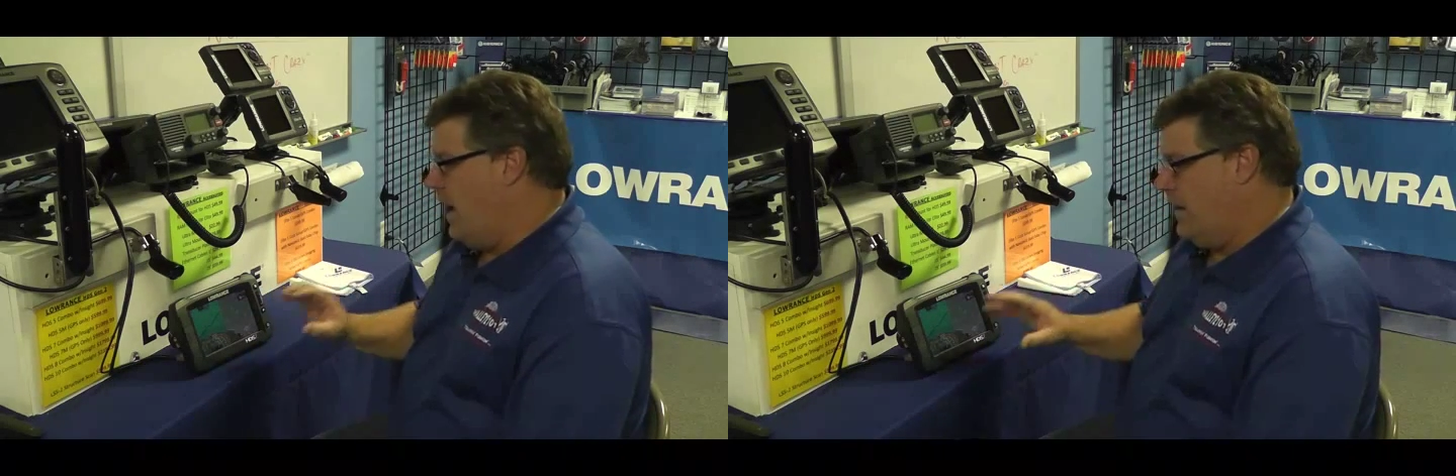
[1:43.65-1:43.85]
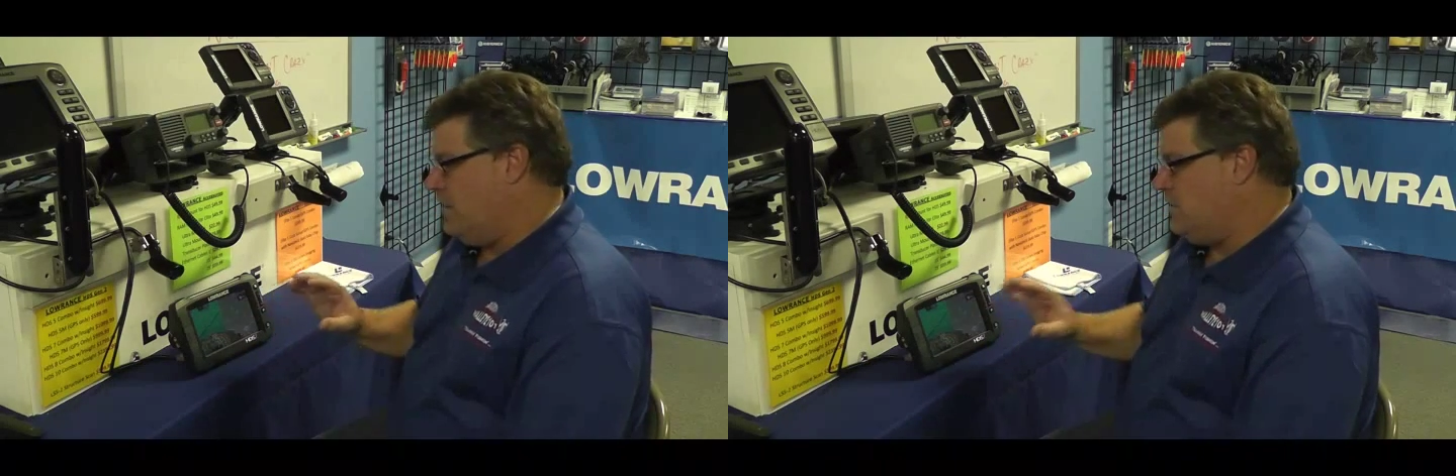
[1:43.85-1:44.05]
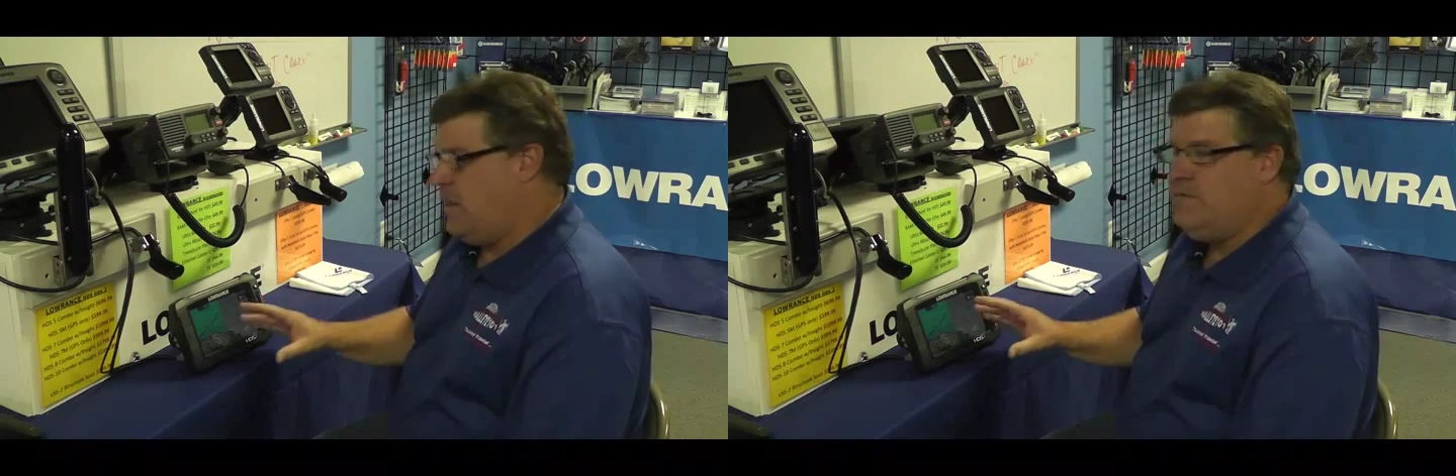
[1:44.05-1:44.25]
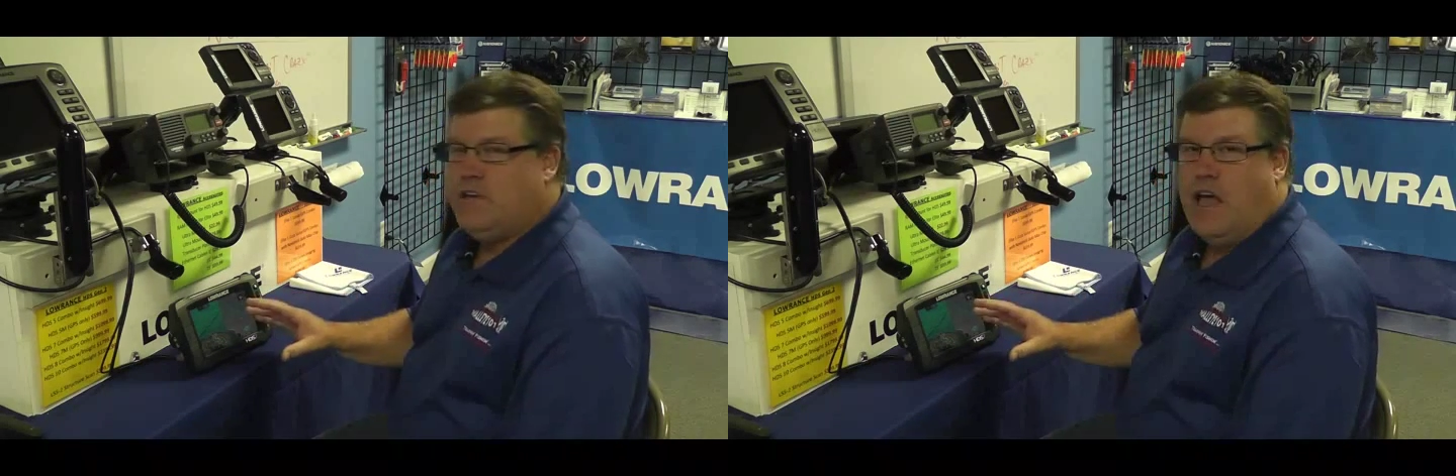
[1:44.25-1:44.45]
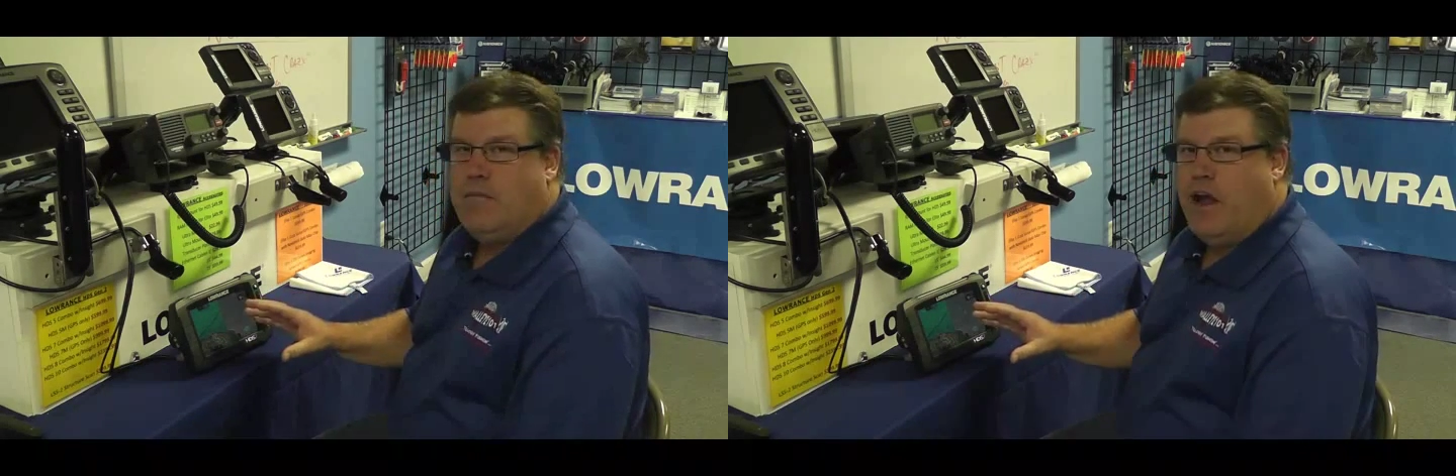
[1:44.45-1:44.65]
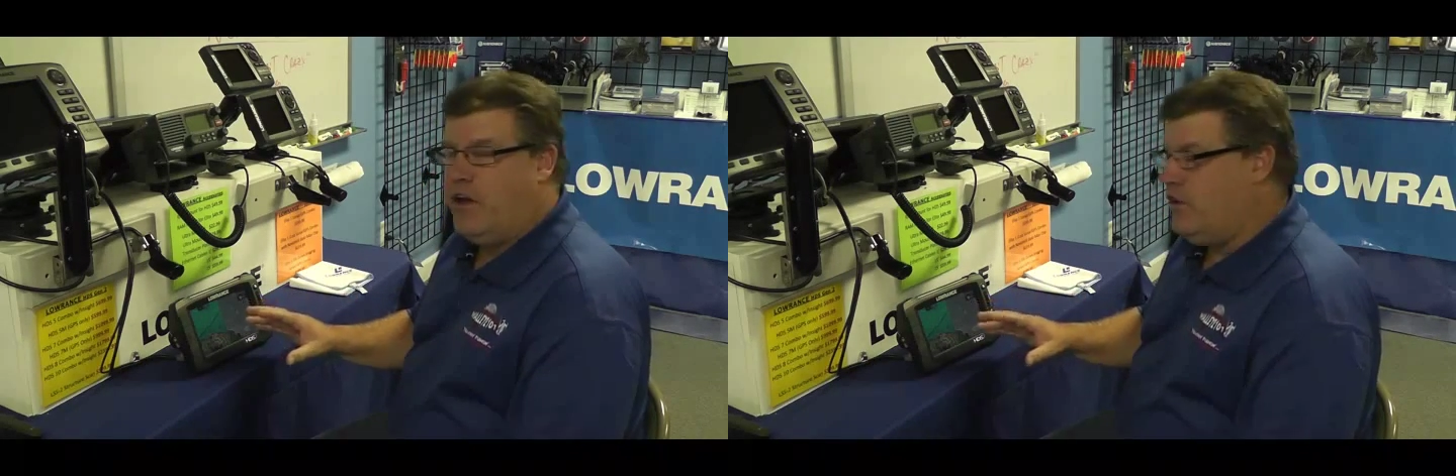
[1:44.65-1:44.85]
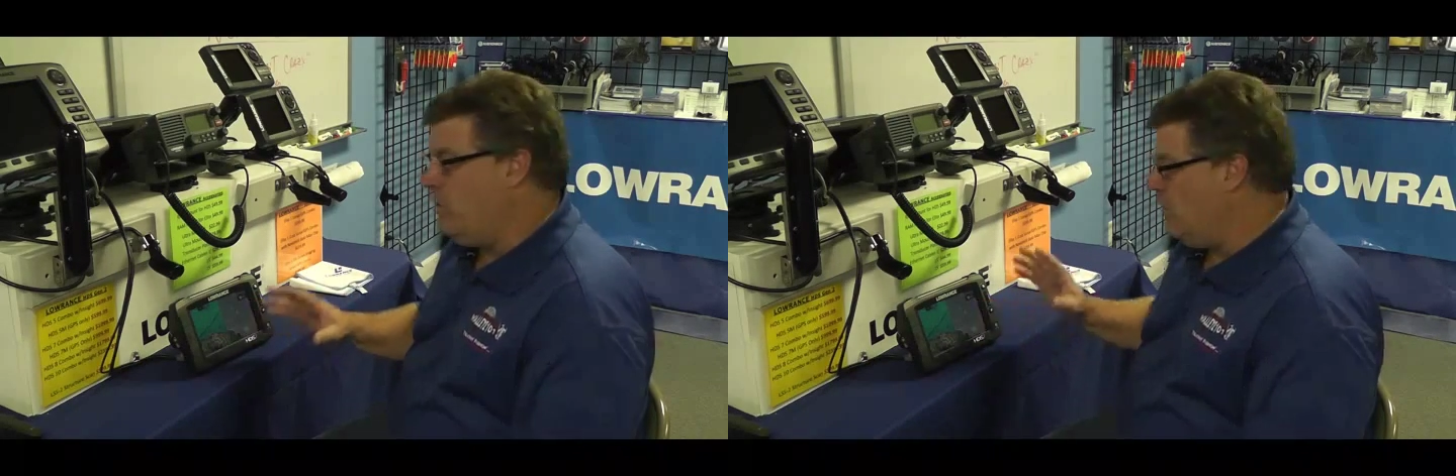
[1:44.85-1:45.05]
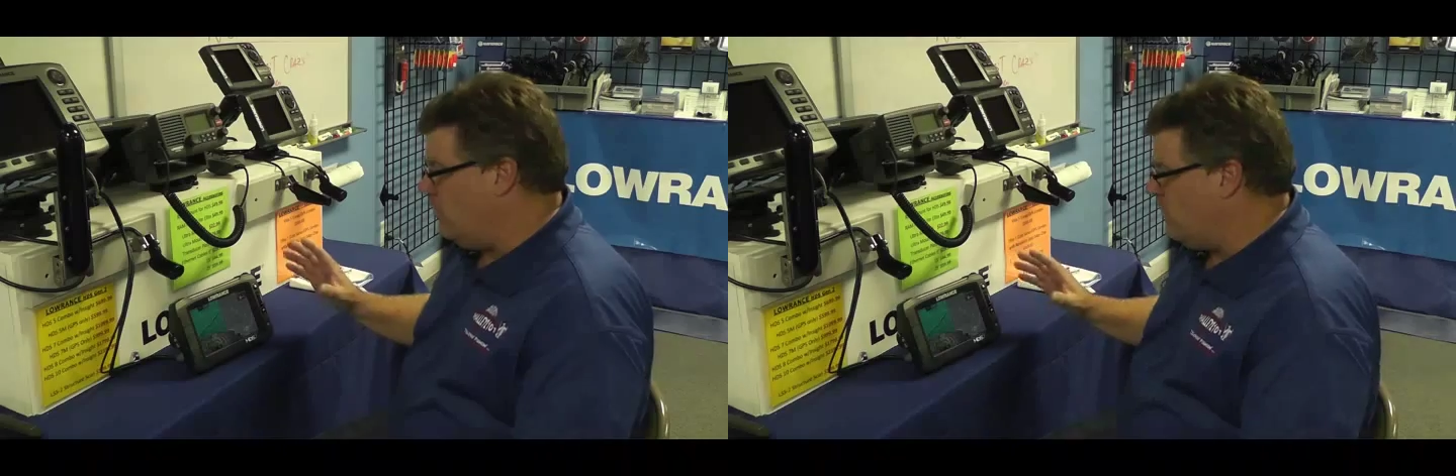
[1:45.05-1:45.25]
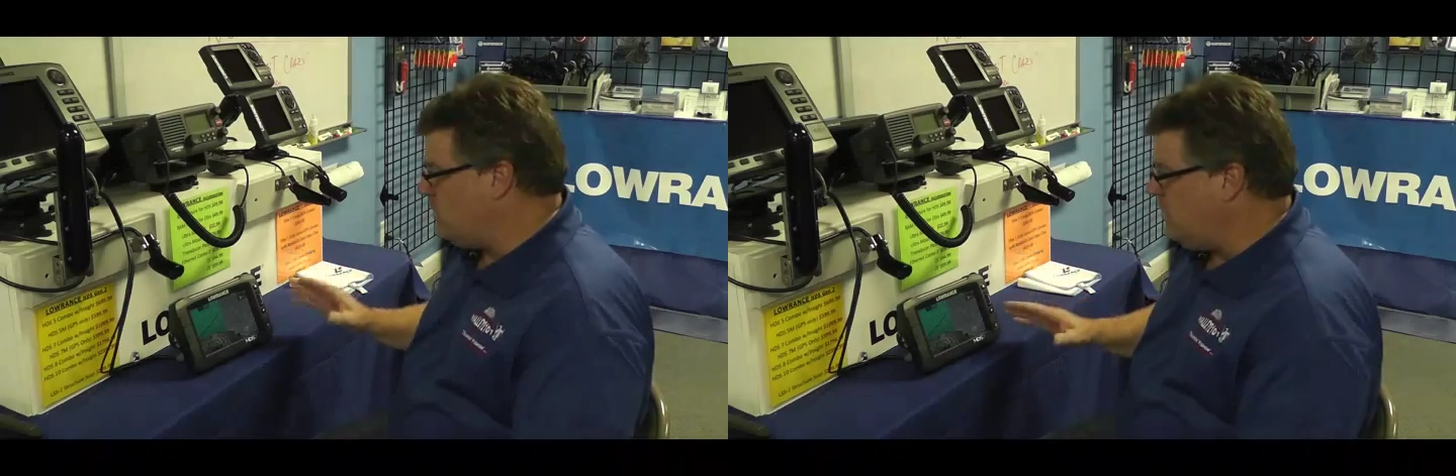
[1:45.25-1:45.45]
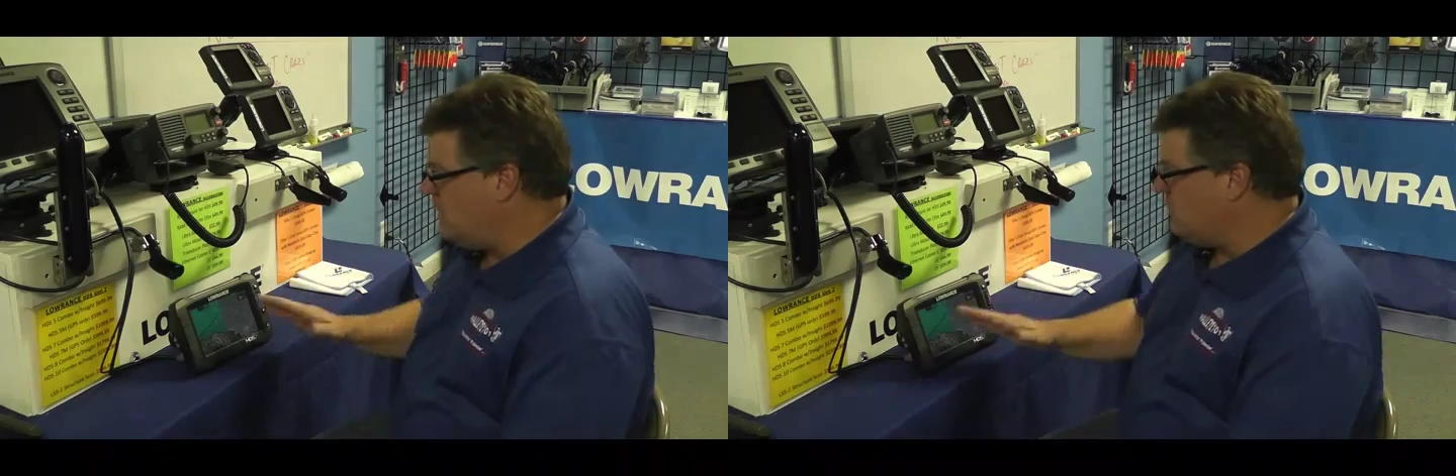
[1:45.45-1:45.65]
at the same time on your unit. And
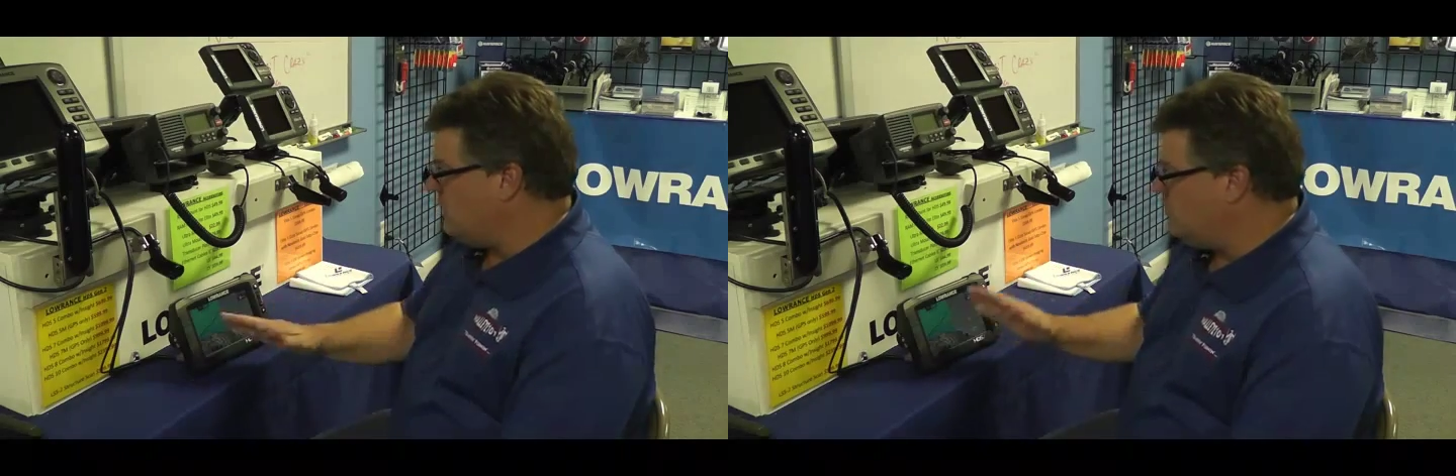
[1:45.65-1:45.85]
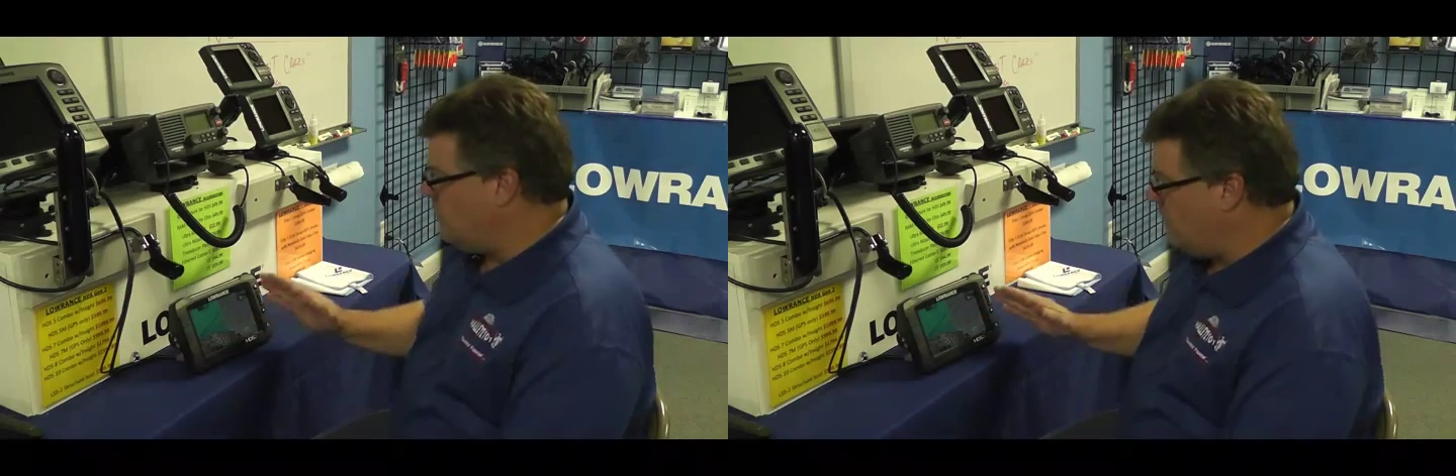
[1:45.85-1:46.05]
what's neat is each